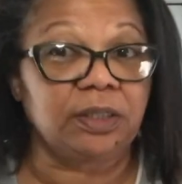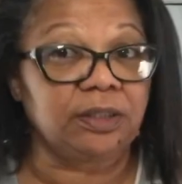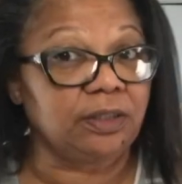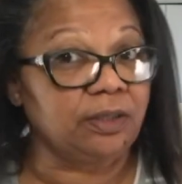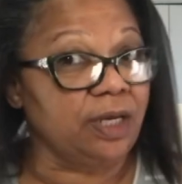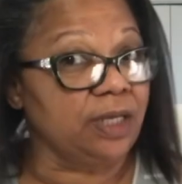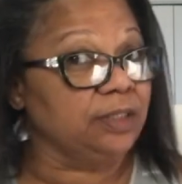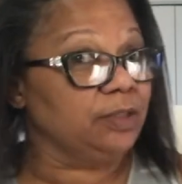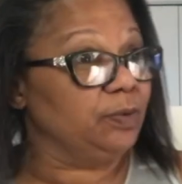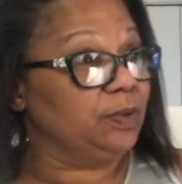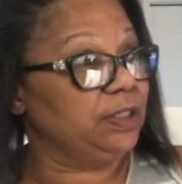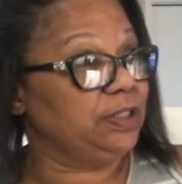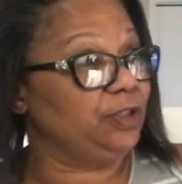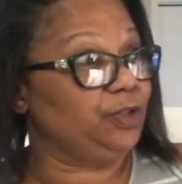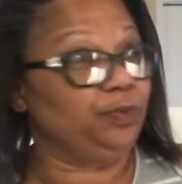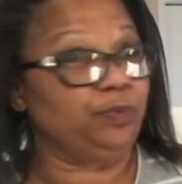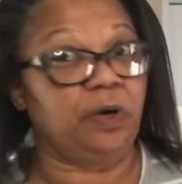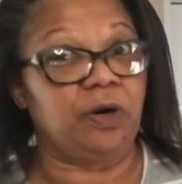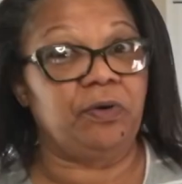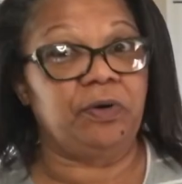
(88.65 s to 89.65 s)
So guess what?
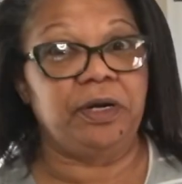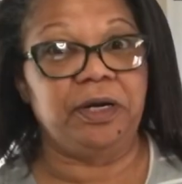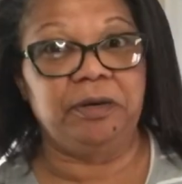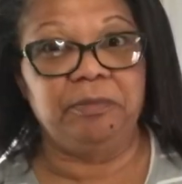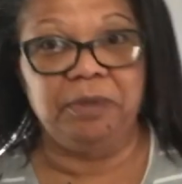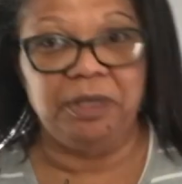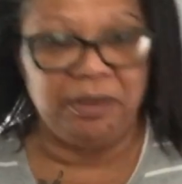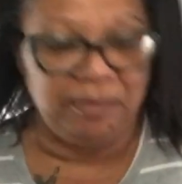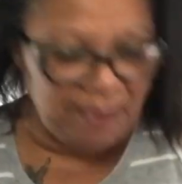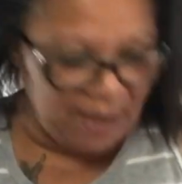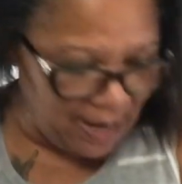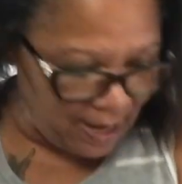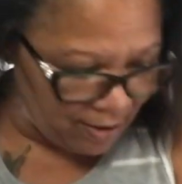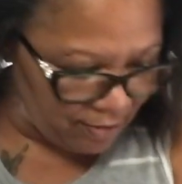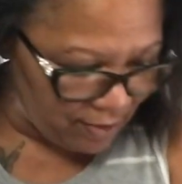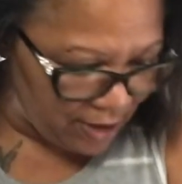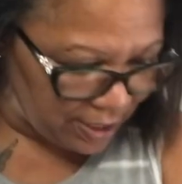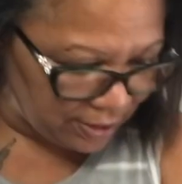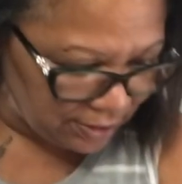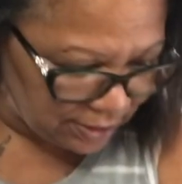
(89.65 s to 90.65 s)
You won't hear him in the
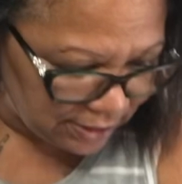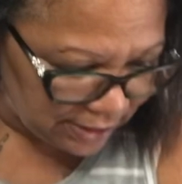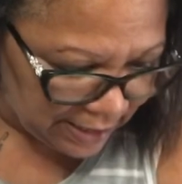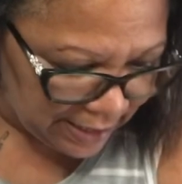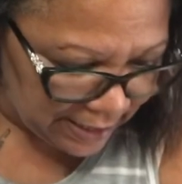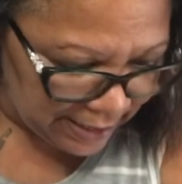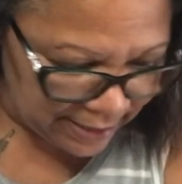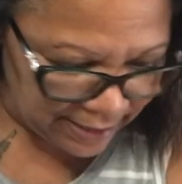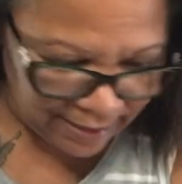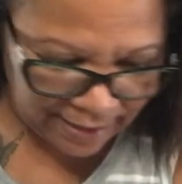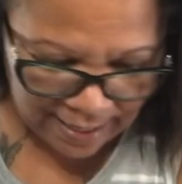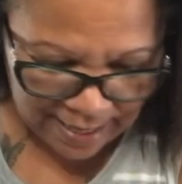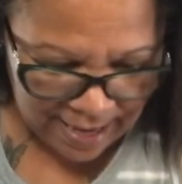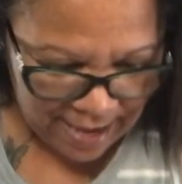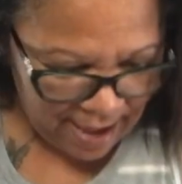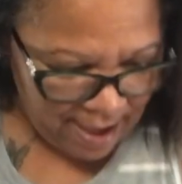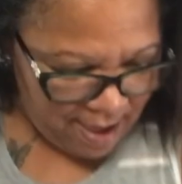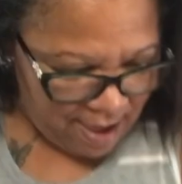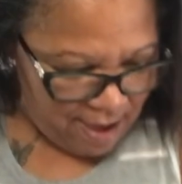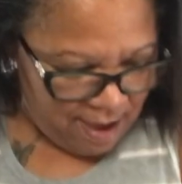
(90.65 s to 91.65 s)
background singing
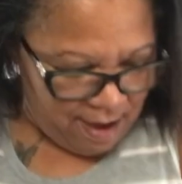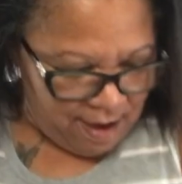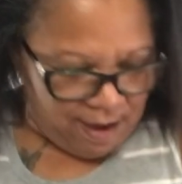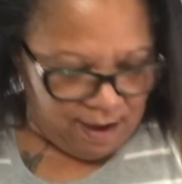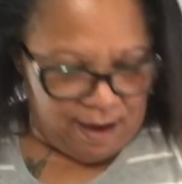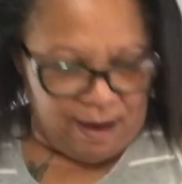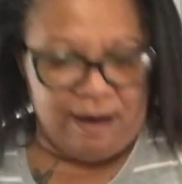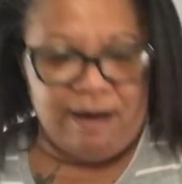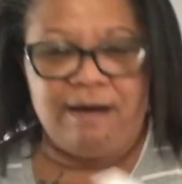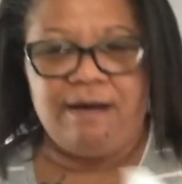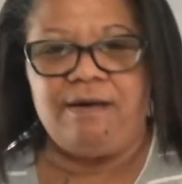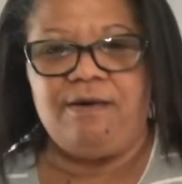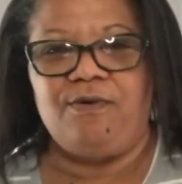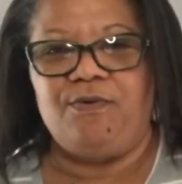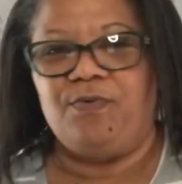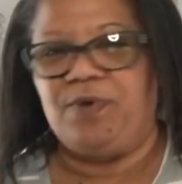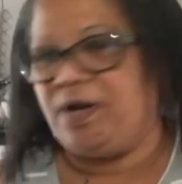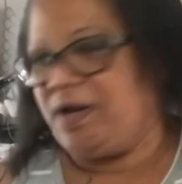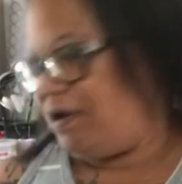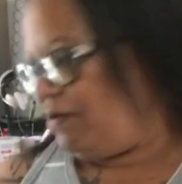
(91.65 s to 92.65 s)

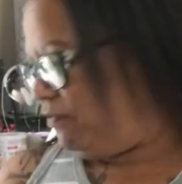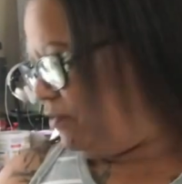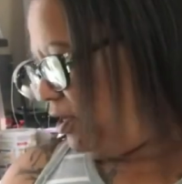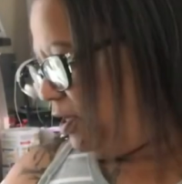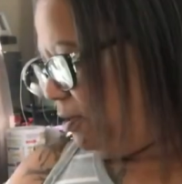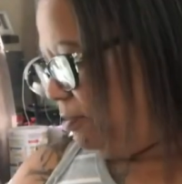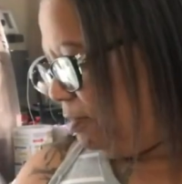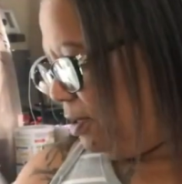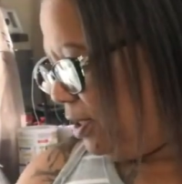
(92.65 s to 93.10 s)
whatever he be